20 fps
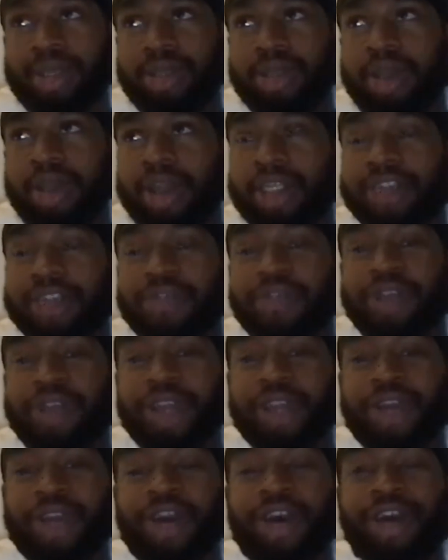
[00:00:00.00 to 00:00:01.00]
I just feel like
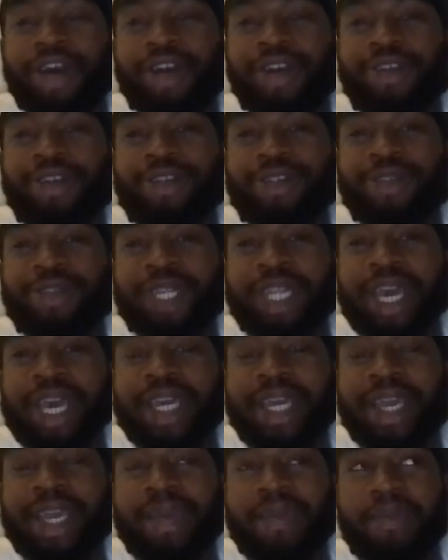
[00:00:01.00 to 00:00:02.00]
you can't lose with that
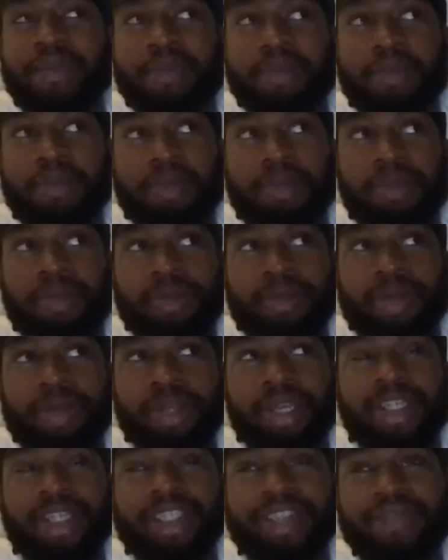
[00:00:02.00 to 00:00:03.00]
name.
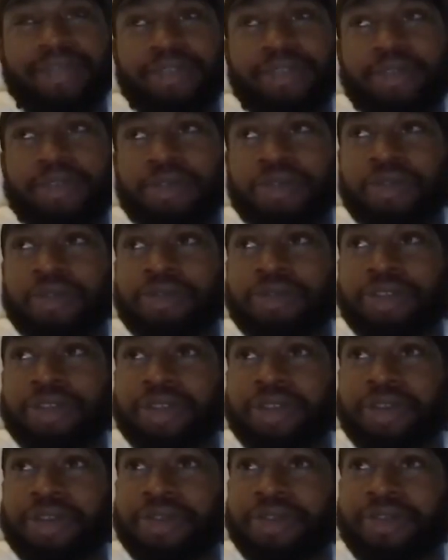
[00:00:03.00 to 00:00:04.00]
I just feel,
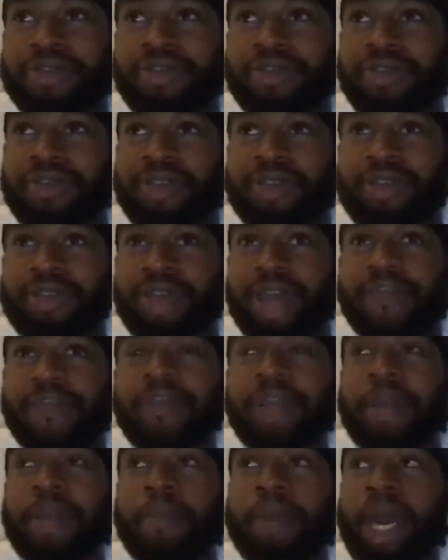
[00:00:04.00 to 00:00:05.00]
I
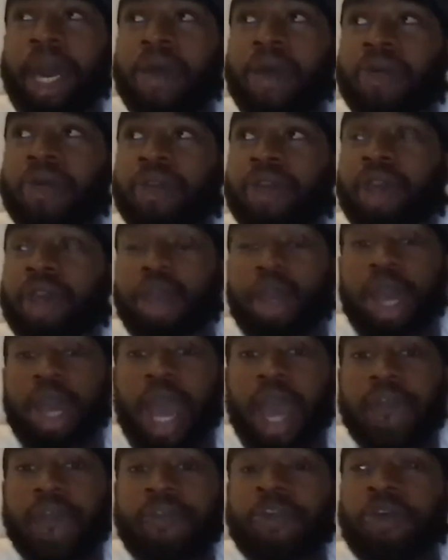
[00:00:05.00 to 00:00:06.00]
feel empowered.
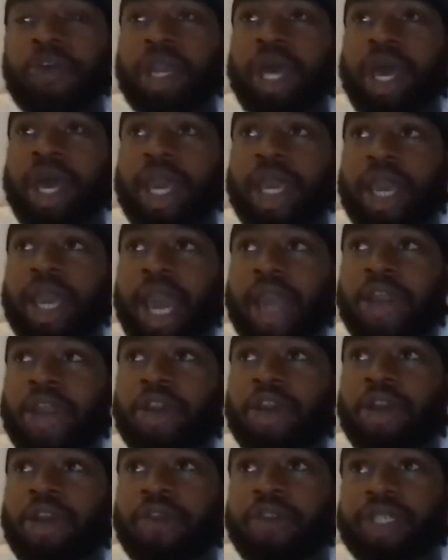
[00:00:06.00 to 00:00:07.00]
I feel like I don't
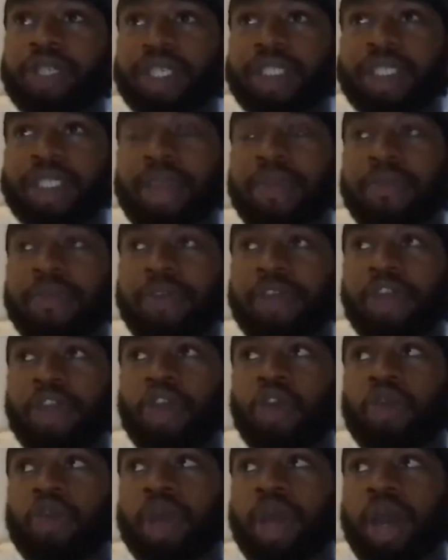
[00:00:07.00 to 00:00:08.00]
know if it's the same for
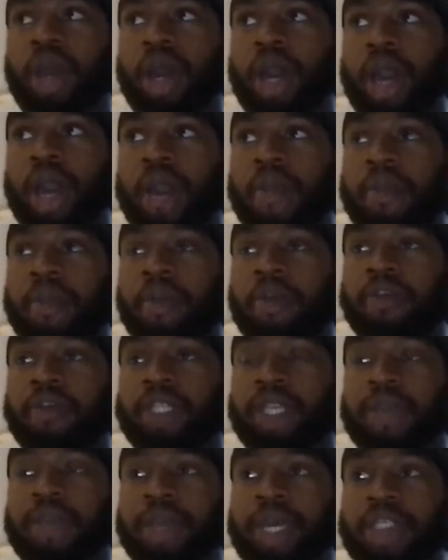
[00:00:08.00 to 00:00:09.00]
you, but I'm
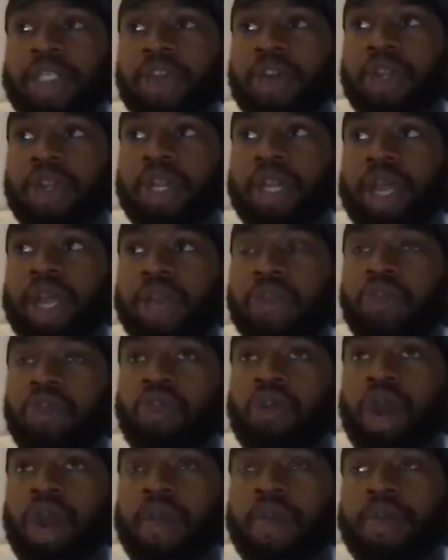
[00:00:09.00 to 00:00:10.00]
Nigerian and I
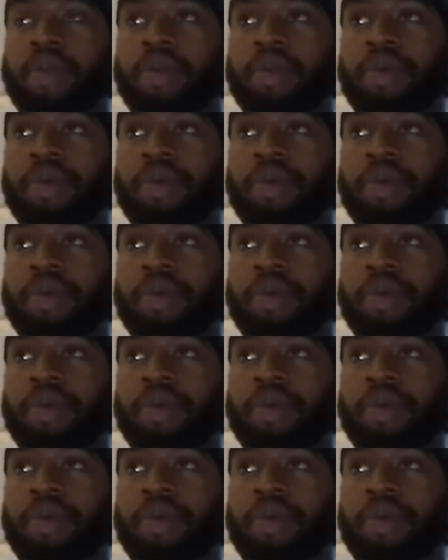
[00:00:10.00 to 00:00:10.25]
grew up